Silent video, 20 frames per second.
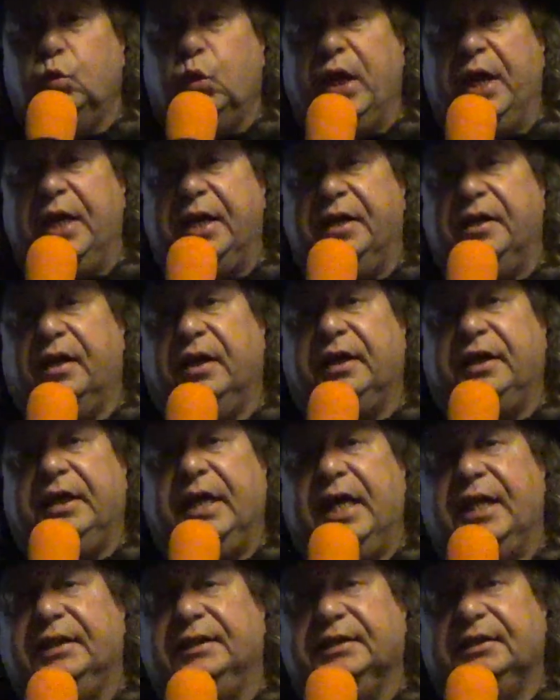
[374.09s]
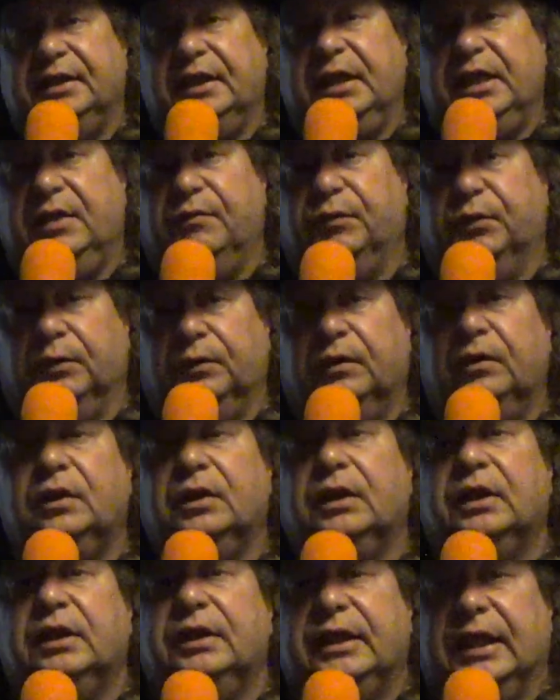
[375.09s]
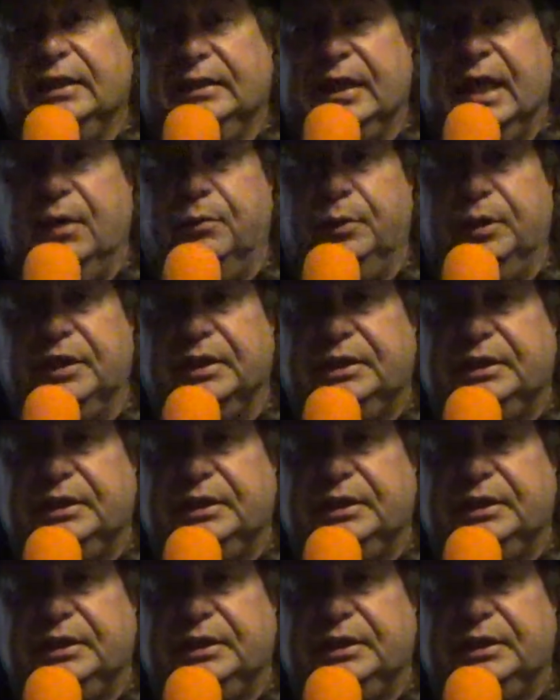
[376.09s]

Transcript: win against evil. That's how we